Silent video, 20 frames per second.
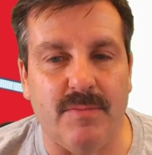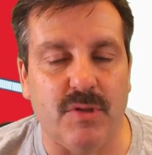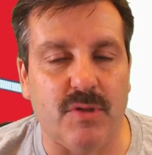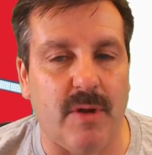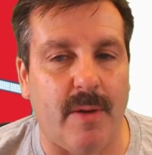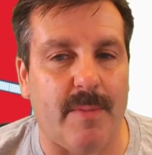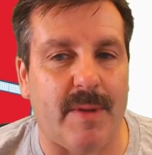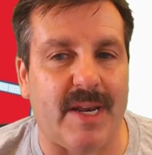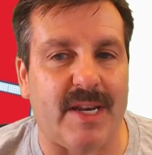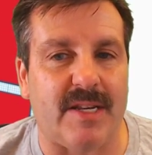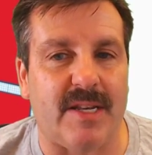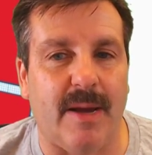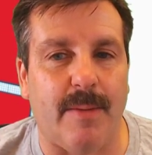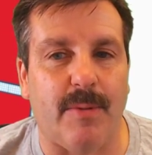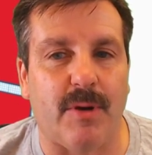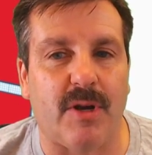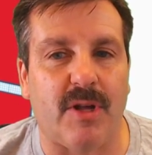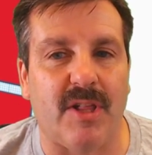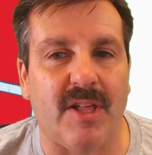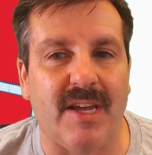So I'm going to
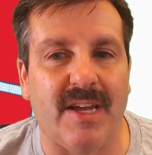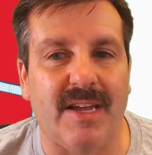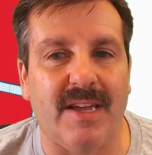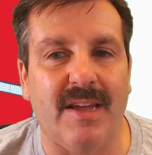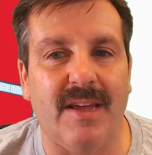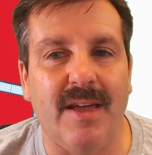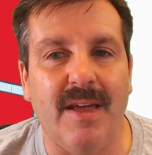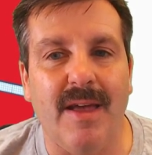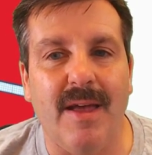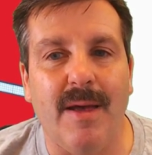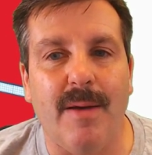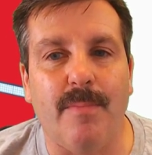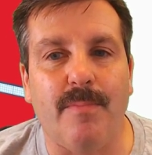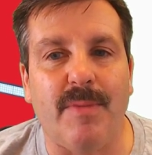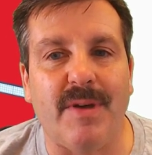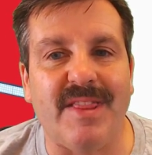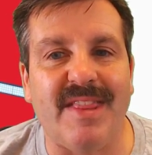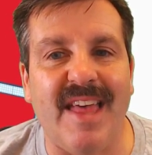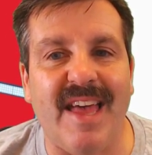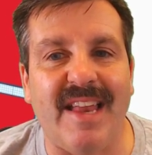double click,
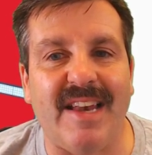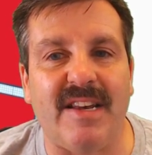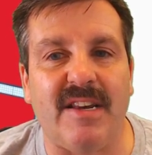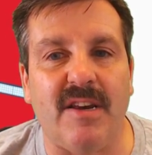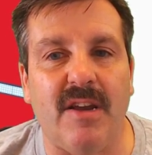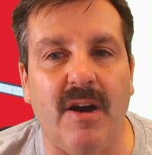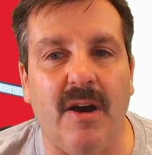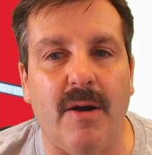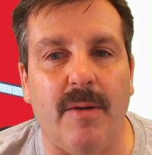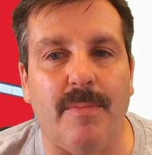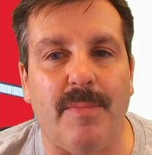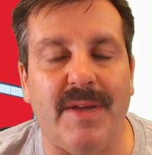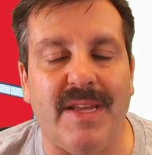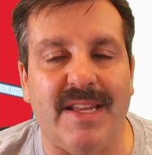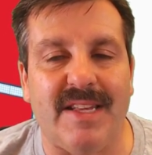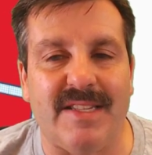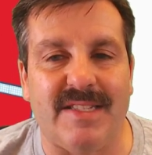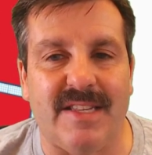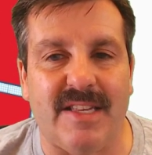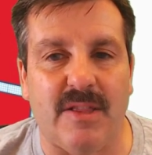but that nub
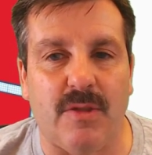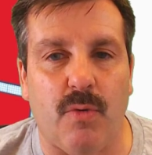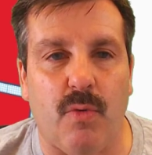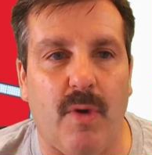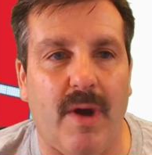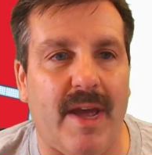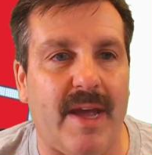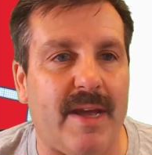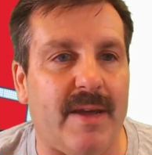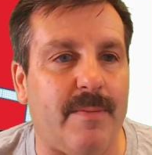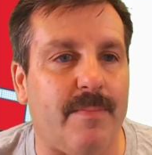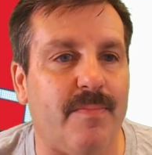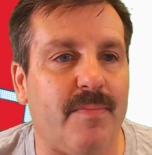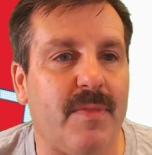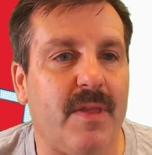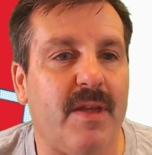is in the way.